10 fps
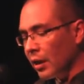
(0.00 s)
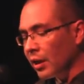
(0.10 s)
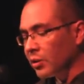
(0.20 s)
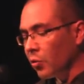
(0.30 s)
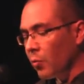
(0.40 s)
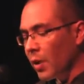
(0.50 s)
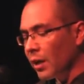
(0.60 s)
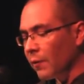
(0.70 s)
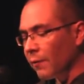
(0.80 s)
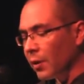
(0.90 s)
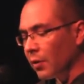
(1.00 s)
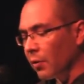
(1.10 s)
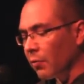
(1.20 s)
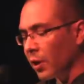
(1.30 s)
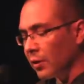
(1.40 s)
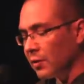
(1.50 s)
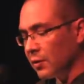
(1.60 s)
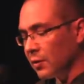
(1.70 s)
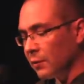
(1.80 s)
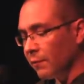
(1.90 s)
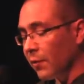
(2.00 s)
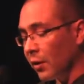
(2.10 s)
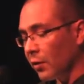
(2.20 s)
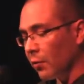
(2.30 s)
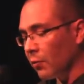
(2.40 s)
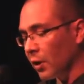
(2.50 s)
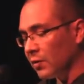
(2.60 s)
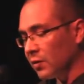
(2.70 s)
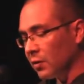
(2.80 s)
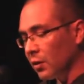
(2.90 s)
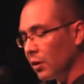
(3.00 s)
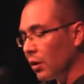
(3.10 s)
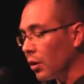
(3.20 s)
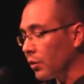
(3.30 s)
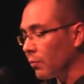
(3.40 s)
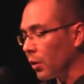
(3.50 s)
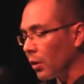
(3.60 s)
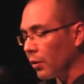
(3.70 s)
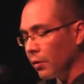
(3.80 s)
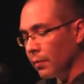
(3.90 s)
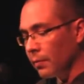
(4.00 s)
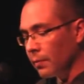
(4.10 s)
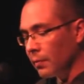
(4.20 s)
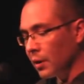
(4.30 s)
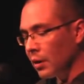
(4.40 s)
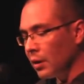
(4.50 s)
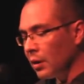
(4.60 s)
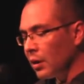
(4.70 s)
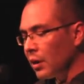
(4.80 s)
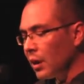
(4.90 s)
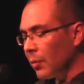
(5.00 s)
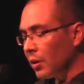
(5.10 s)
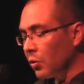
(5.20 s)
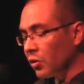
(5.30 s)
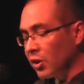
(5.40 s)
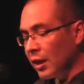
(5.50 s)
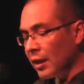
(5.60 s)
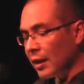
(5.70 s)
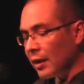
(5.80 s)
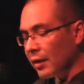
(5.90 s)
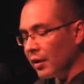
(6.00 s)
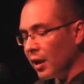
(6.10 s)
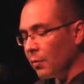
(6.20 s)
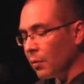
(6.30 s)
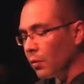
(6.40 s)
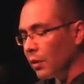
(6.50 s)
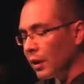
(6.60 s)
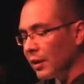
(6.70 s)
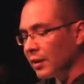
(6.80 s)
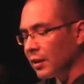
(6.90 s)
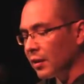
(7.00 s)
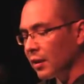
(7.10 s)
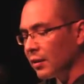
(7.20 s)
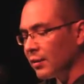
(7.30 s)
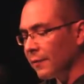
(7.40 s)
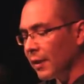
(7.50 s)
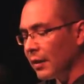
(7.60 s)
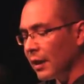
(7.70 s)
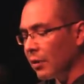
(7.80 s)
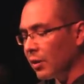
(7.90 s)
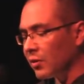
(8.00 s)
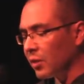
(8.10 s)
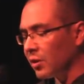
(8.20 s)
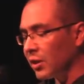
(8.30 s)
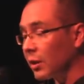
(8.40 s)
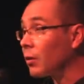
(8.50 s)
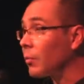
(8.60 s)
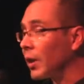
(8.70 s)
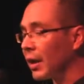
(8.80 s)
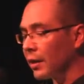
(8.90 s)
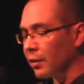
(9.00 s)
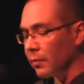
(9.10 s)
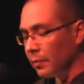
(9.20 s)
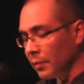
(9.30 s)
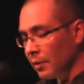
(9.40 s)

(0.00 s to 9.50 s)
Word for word: as though made of finer threads, finer threads, other blood. The man took seat at, at a table, and his attendants fanned out a semicircle behind him.